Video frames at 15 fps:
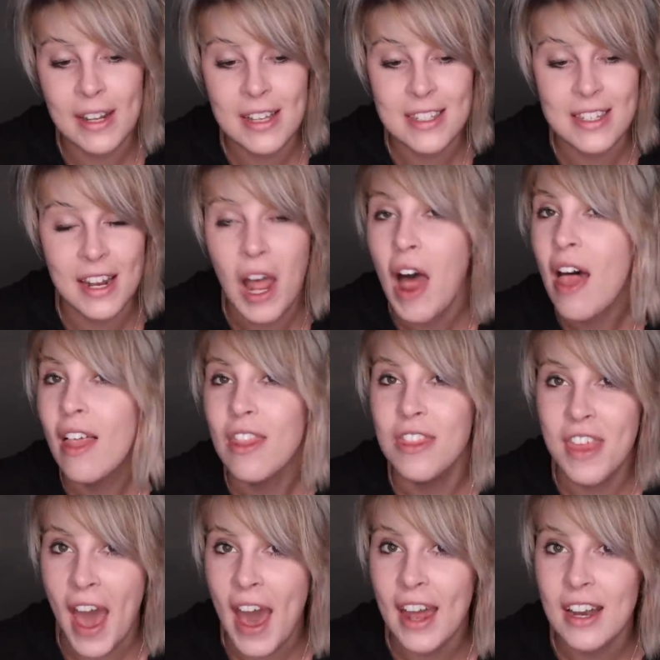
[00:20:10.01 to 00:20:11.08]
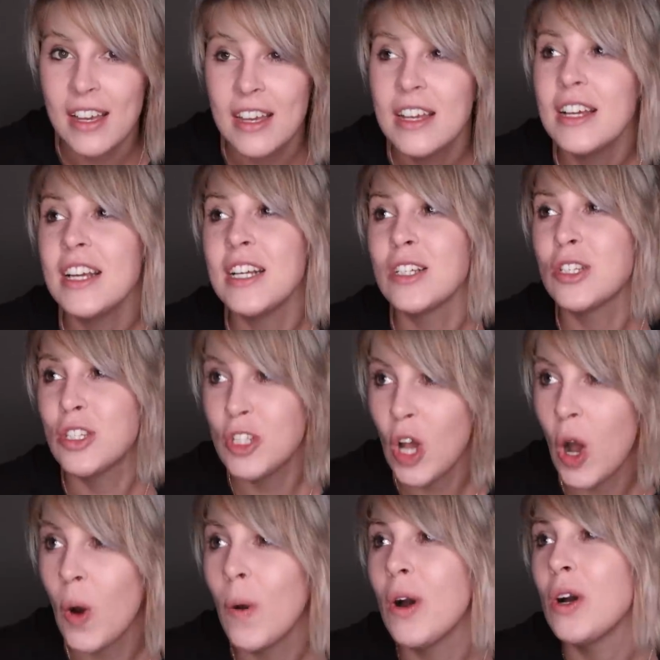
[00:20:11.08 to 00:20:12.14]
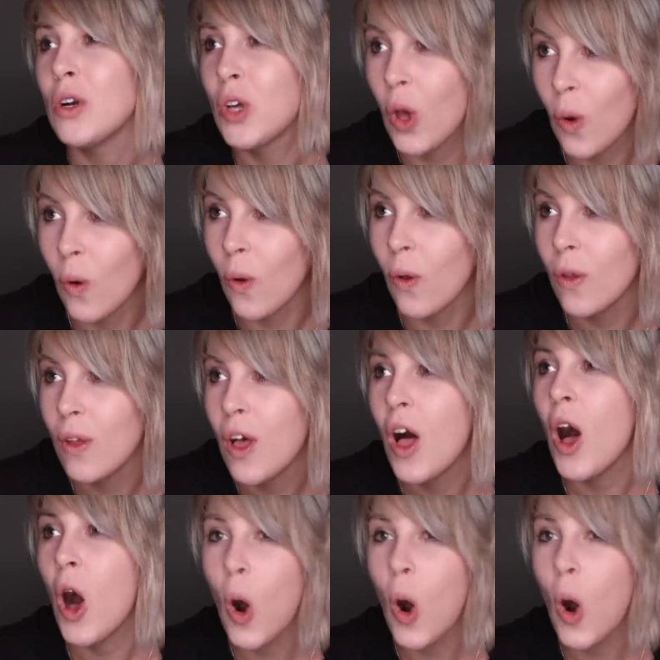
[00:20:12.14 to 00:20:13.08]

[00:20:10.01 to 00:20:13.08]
And he said, that is so cool.